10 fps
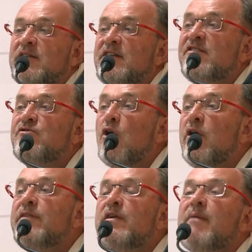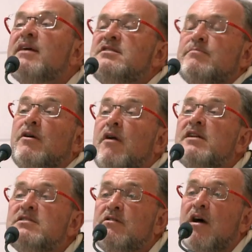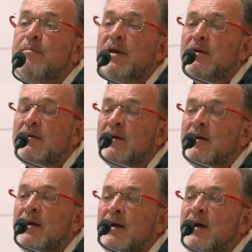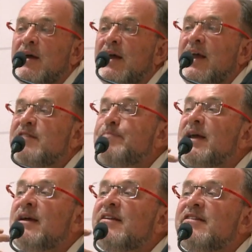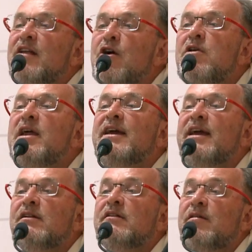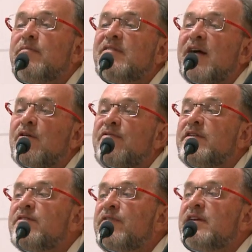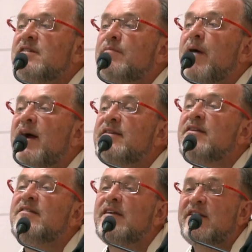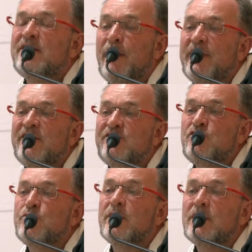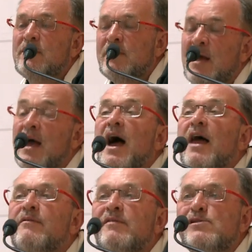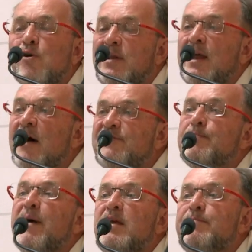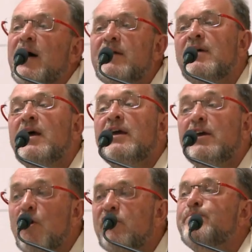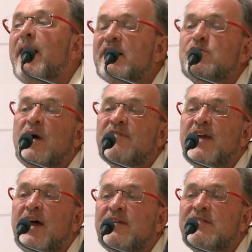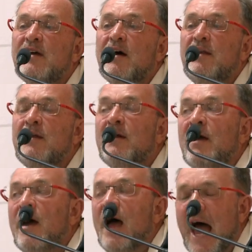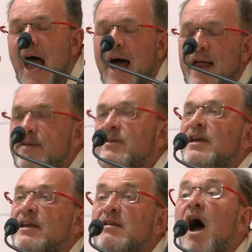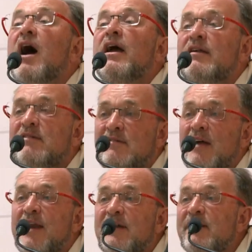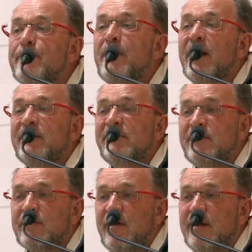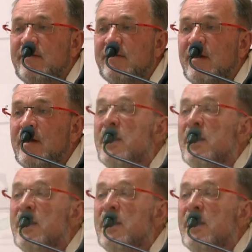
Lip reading: and destroyed the mighty Maratha army is being slowly killed himself and defeated by disease, by this tumor. And shortly after Panipat, he goes back to Afghanistan and he dies and his empire disintegrates,